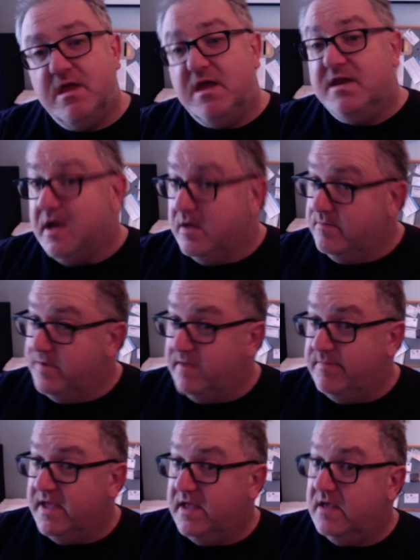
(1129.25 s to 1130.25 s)
Now
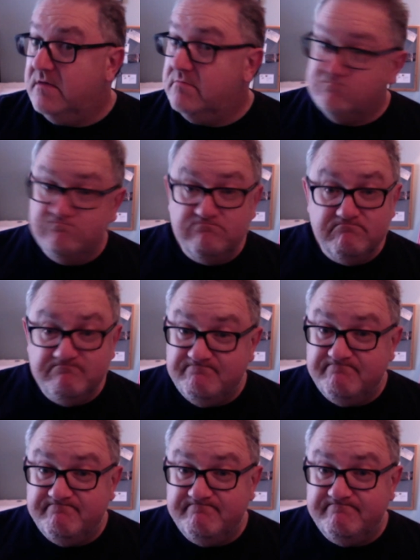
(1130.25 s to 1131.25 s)
MPB,
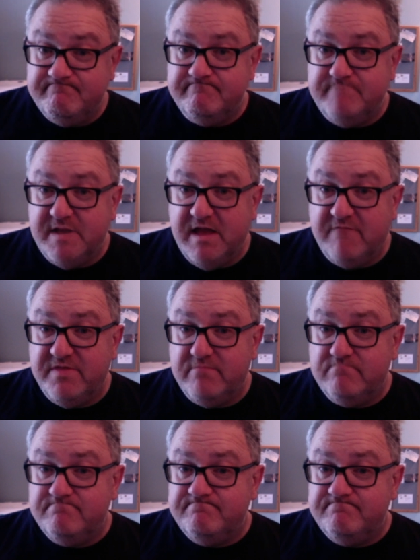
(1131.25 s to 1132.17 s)
love them.